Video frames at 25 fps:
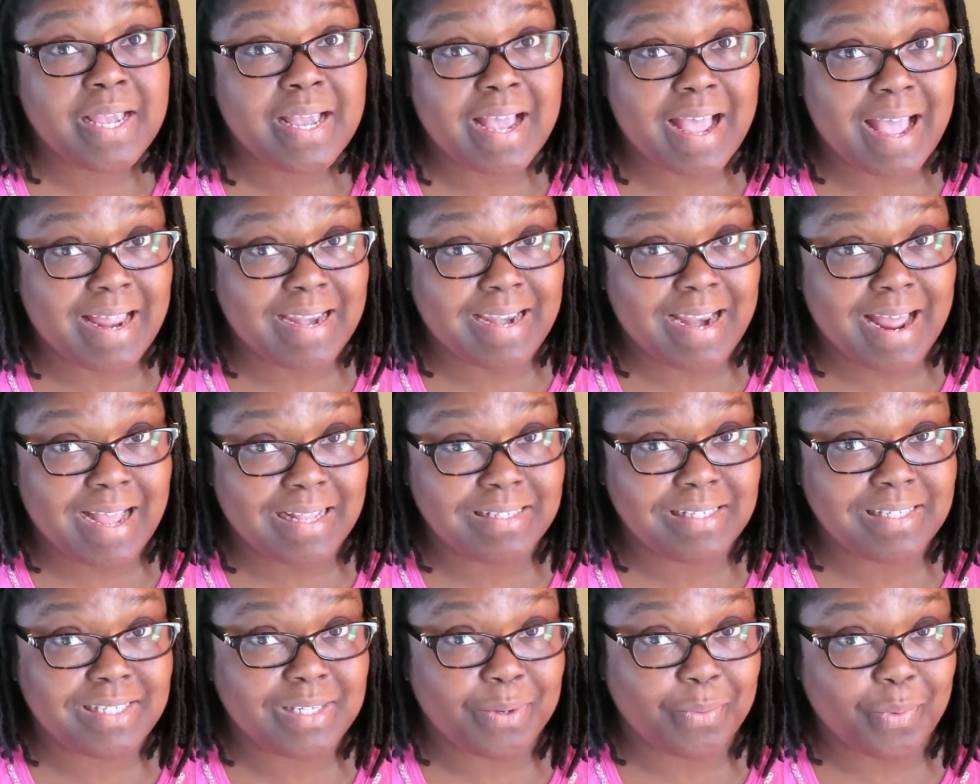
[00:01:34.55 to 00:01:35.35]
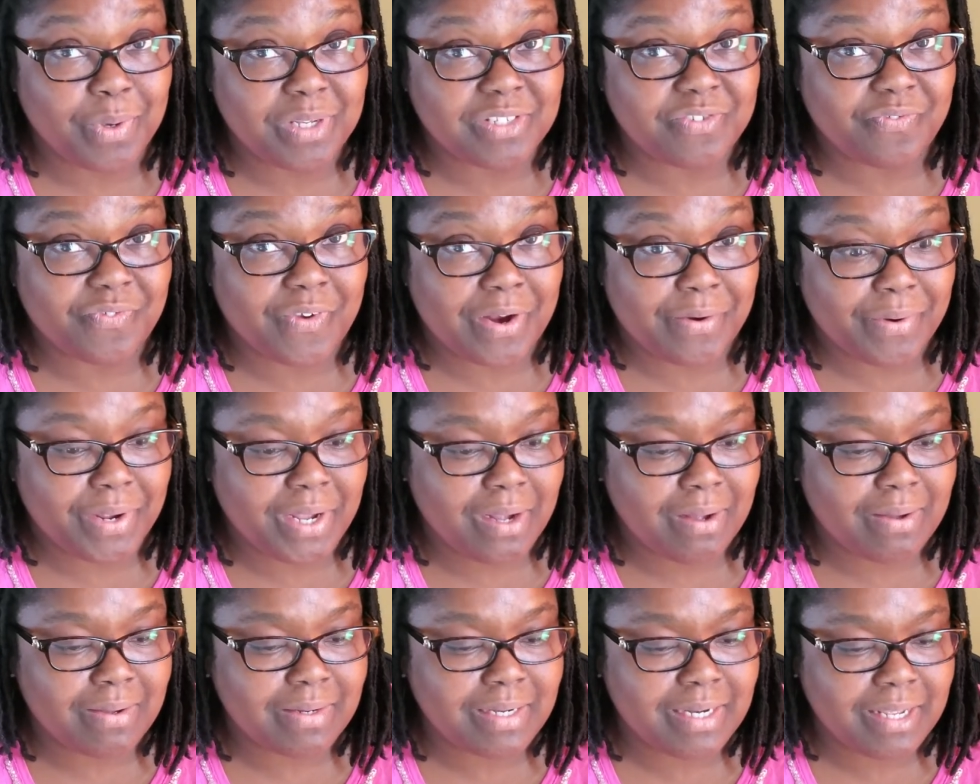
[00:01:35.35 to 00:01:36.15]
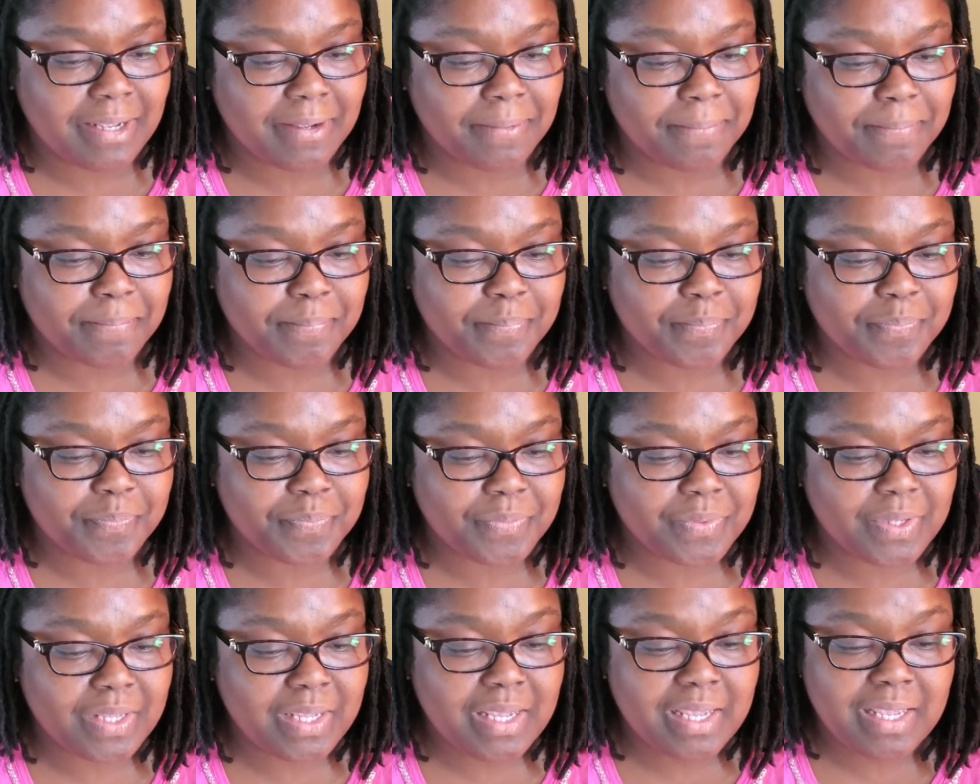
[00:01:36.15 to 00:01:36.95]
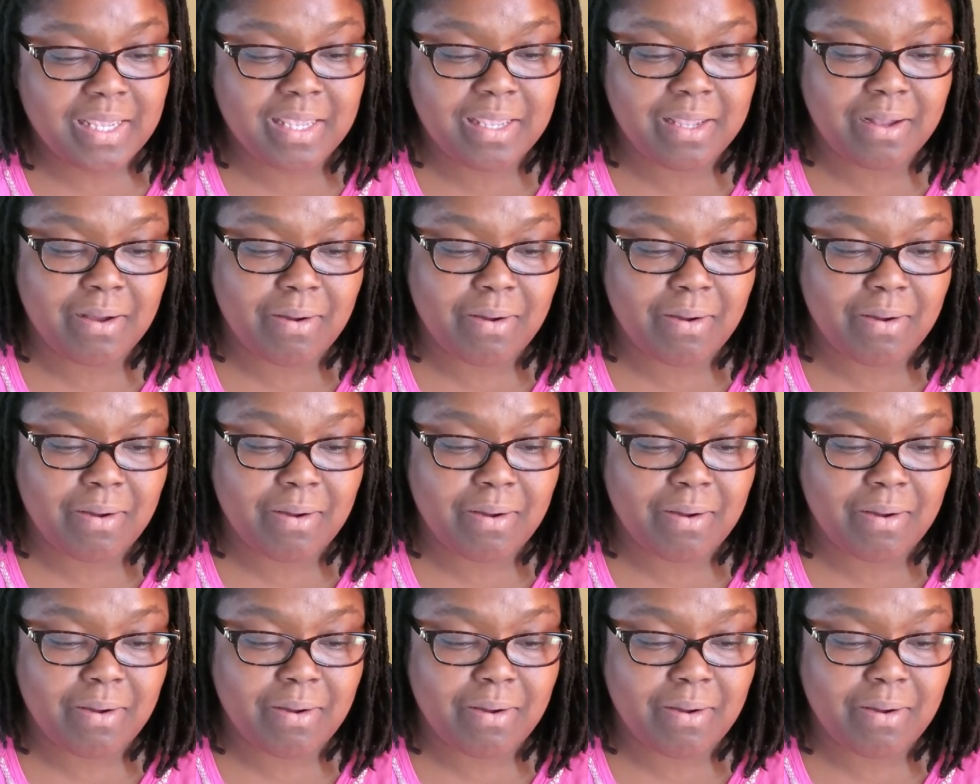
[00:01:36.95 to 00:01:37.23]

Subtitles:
Anansi was very cunning. He